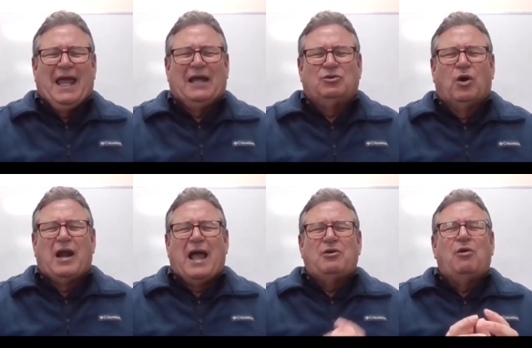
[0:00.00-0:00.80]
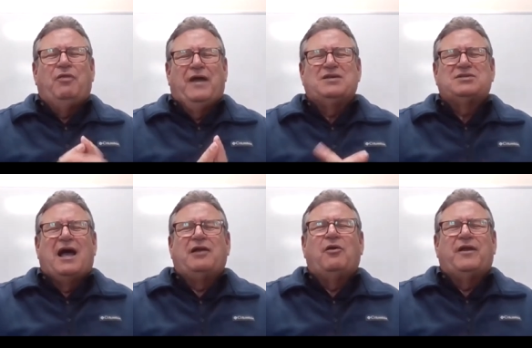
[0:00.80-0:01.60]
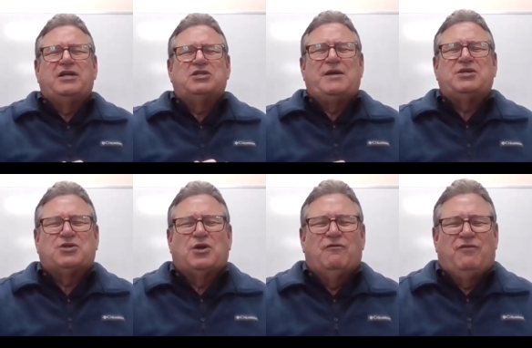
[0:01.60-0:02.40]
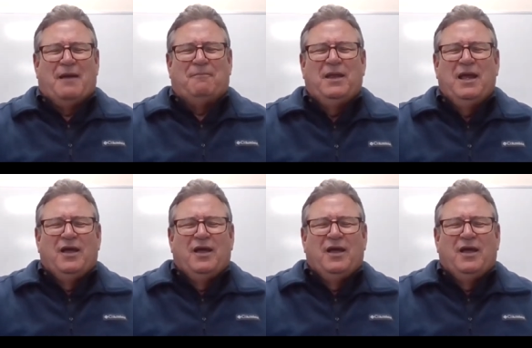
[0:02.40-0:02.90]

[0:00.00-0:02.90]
And Lord, I know this. I know that as we serve them,